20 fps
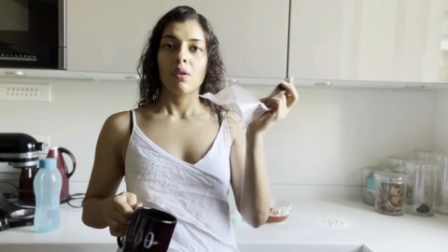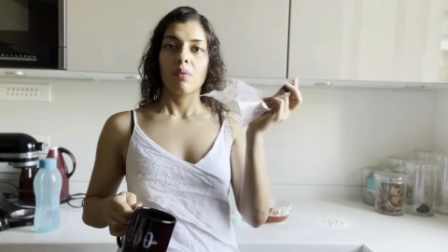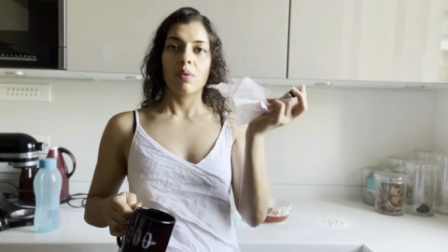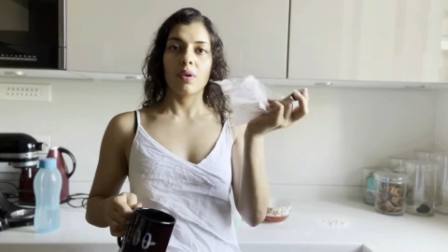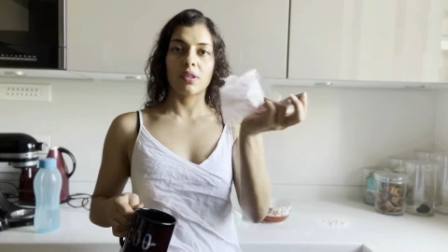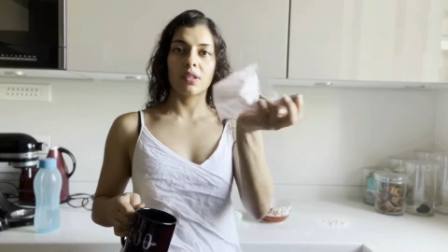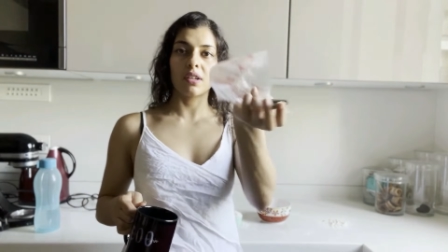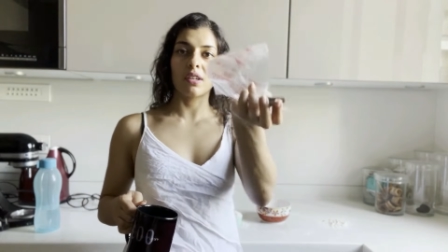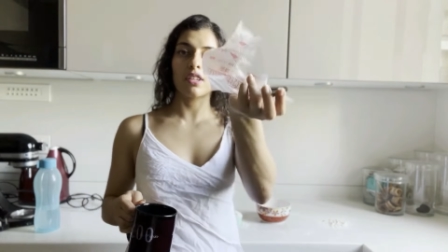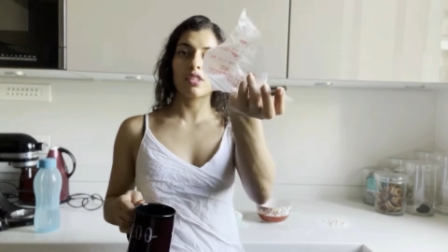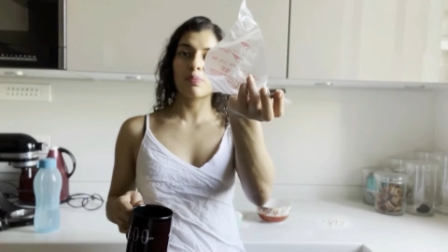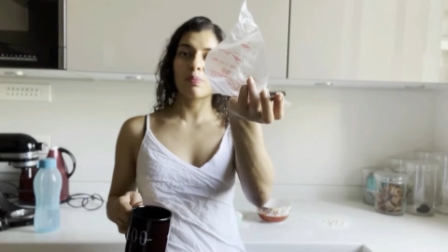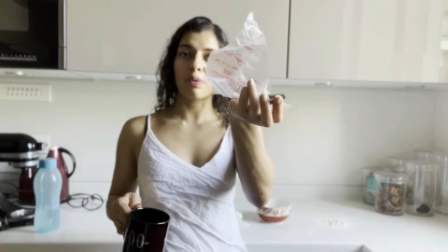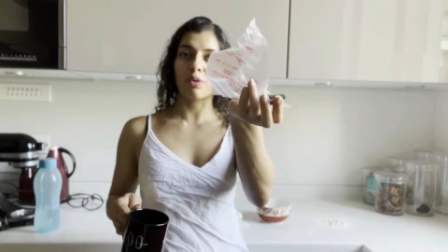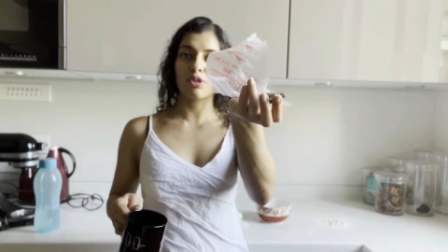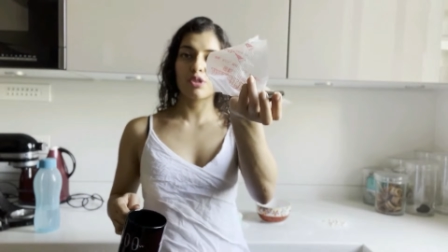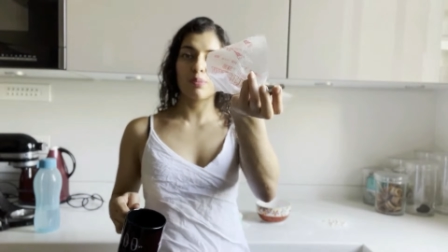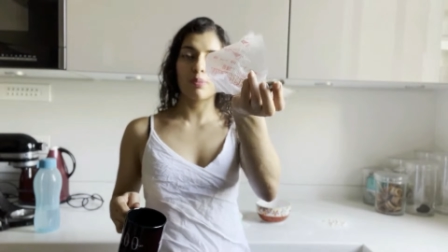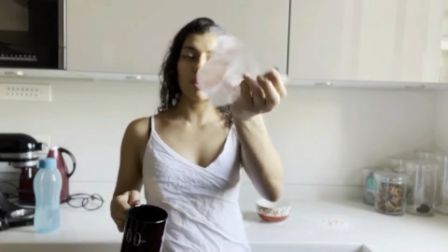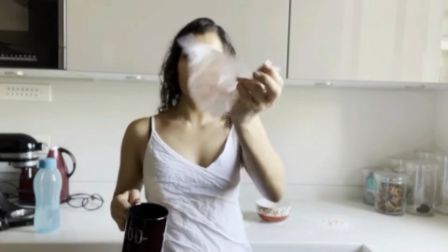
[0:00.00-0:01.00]
with a
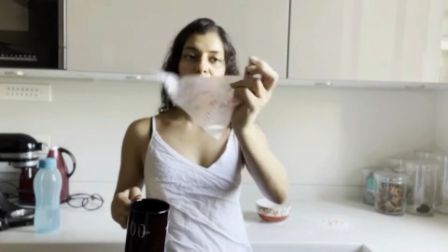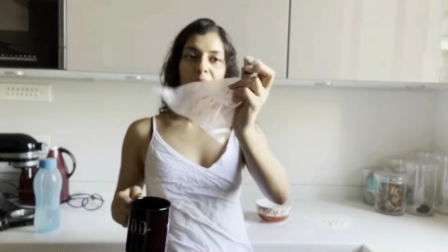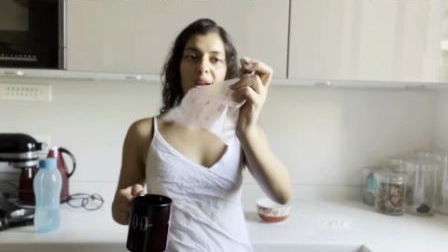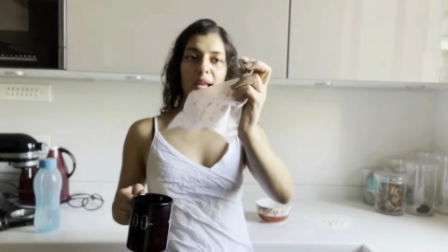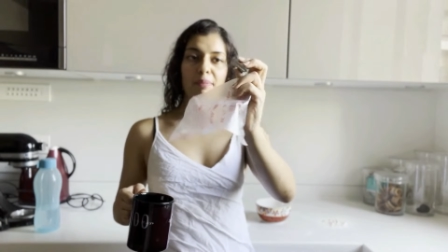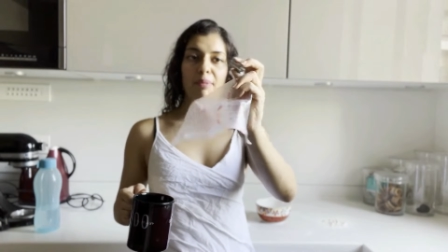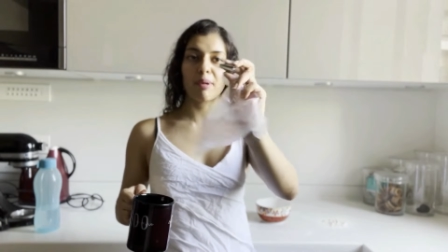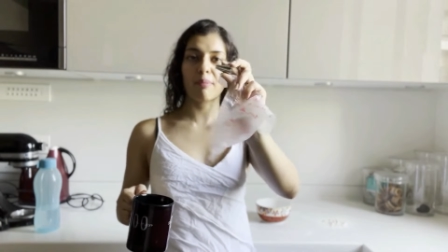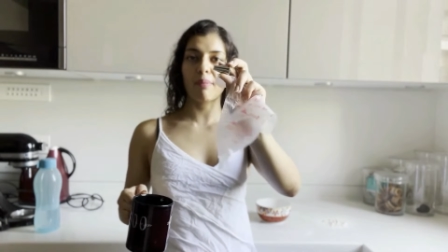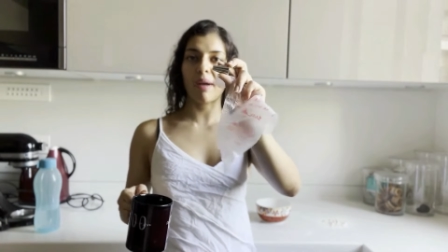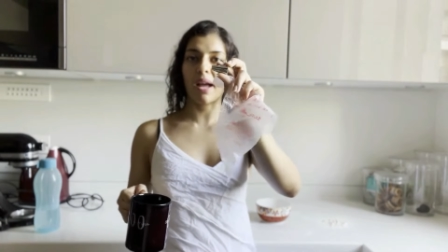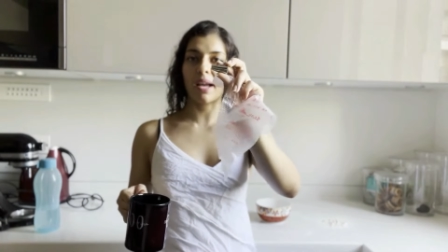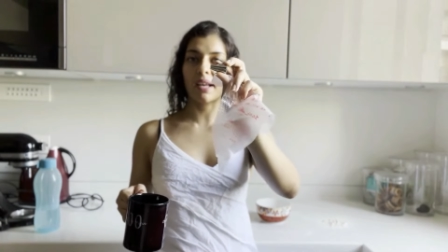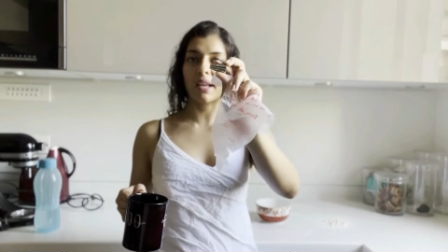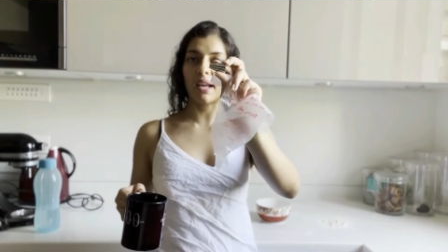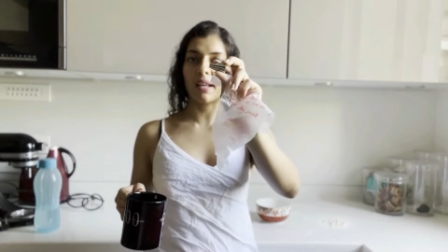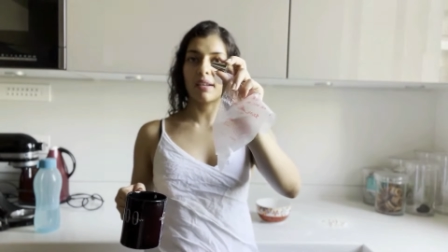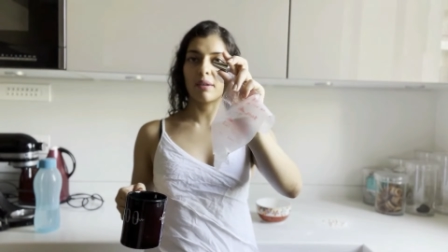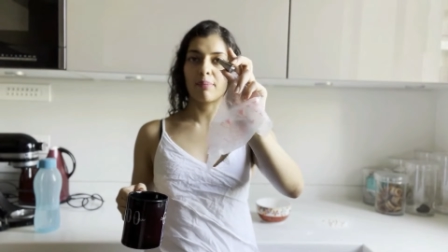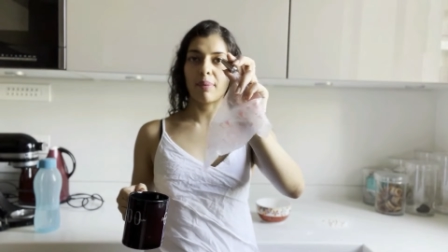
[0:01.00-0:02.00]
disposable piping bag
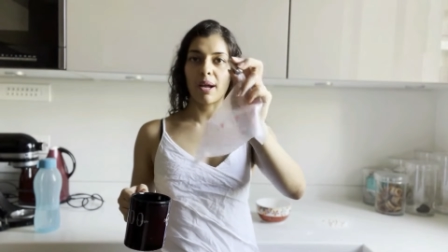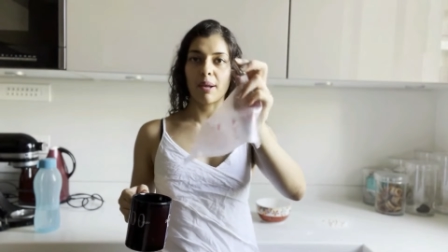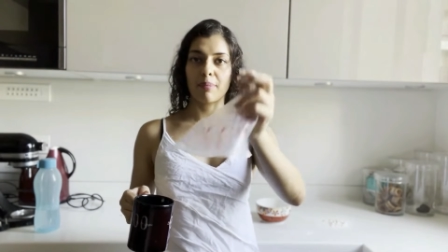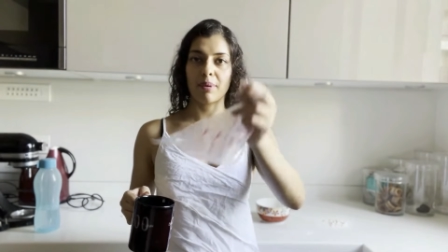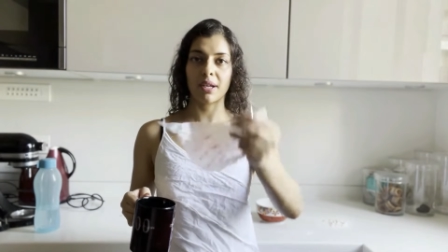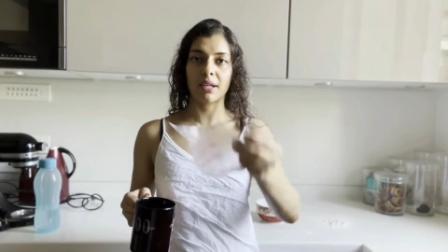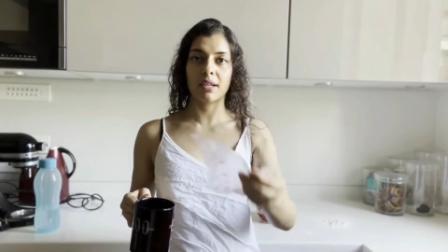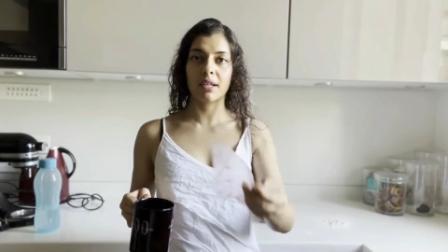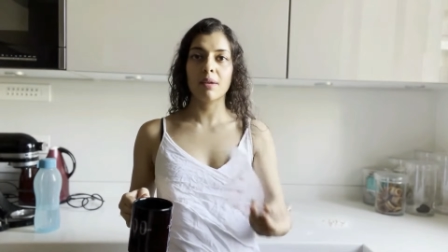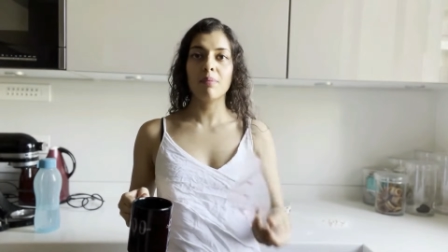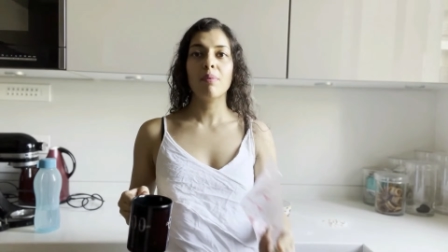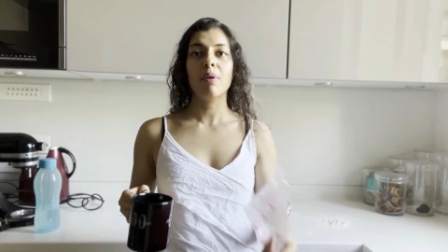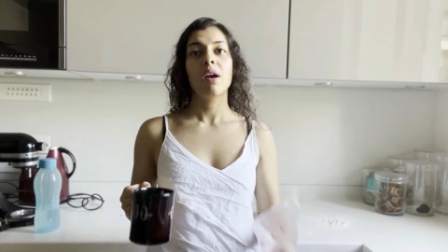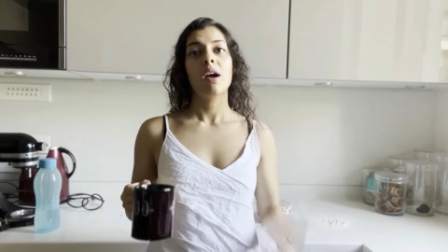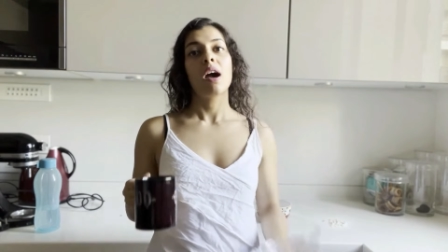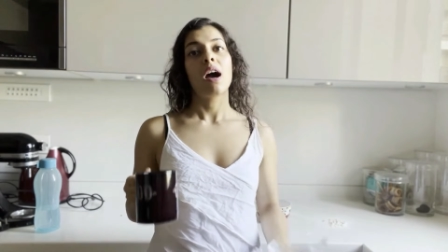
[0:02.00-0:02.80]
and a piping tip.